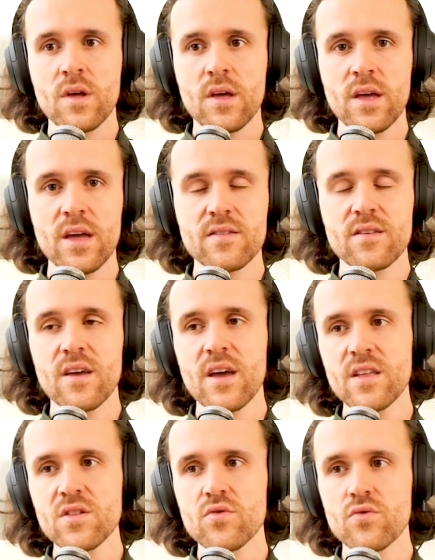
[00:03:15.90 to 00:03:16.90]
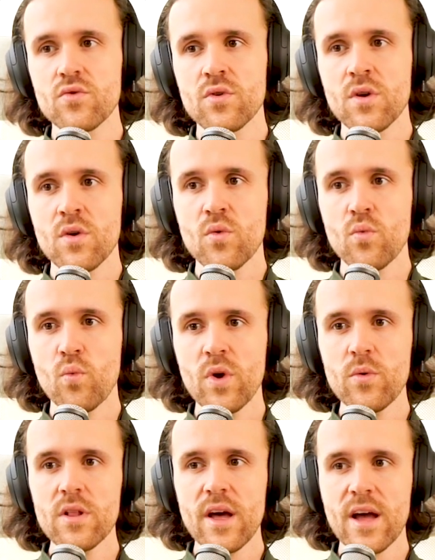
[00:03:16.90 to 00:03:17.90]
hit enter, we
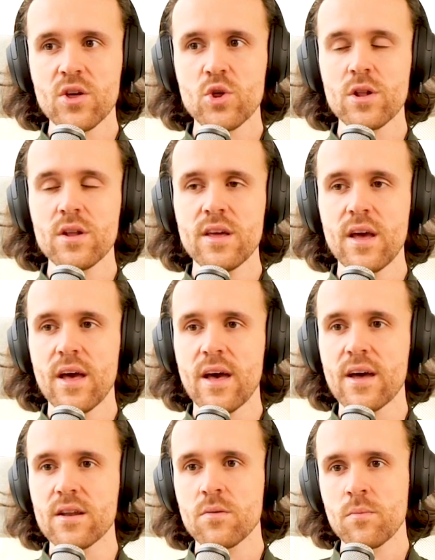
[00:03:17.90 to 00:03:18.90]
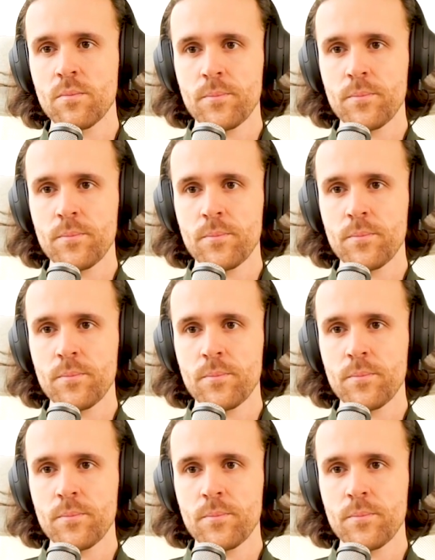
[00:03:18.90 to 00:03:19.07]
will actually add